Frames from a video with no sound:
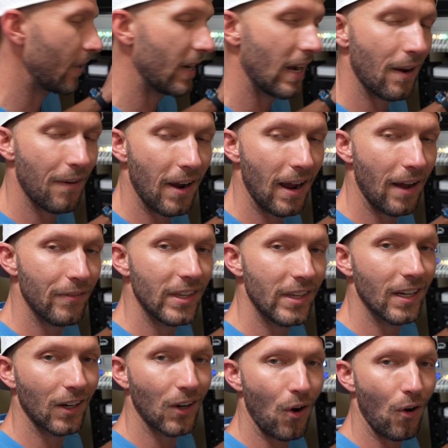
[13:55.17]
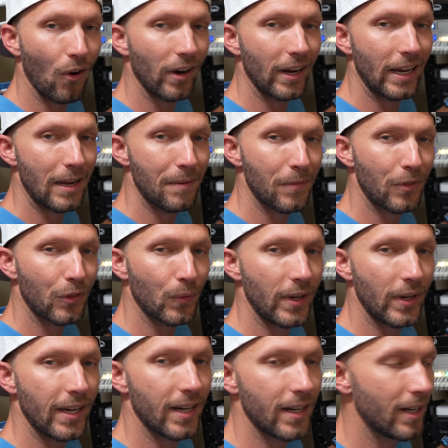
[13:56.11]
We now have the Aqara
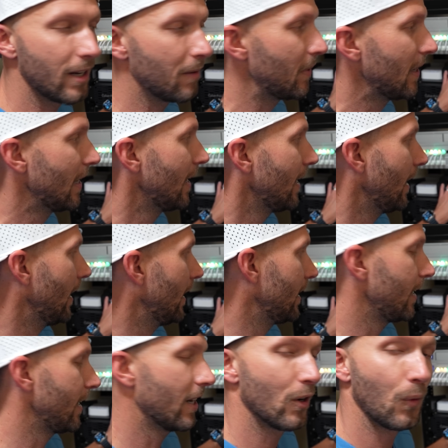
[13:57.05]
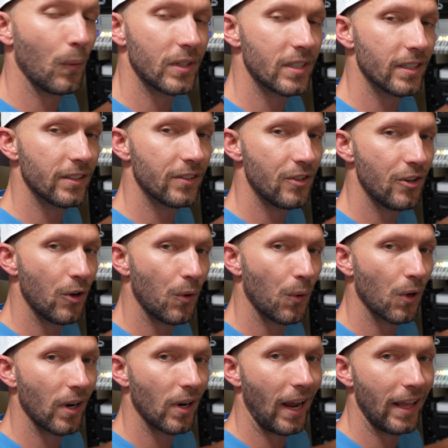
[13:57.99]
M3 hub in here, which is
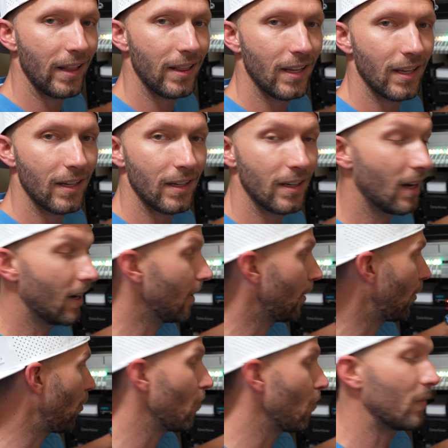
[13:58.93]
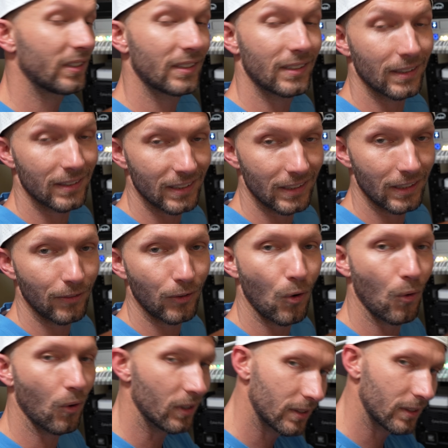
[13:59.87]
newer, and then uh, Home Assistant, of
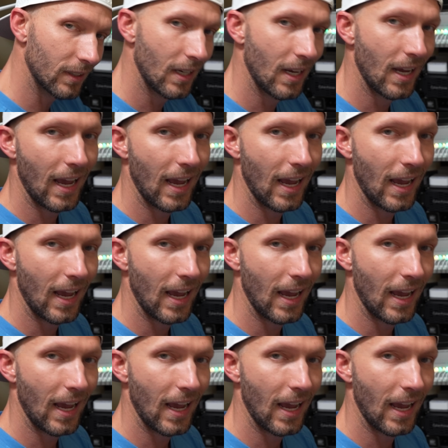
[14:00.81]
course,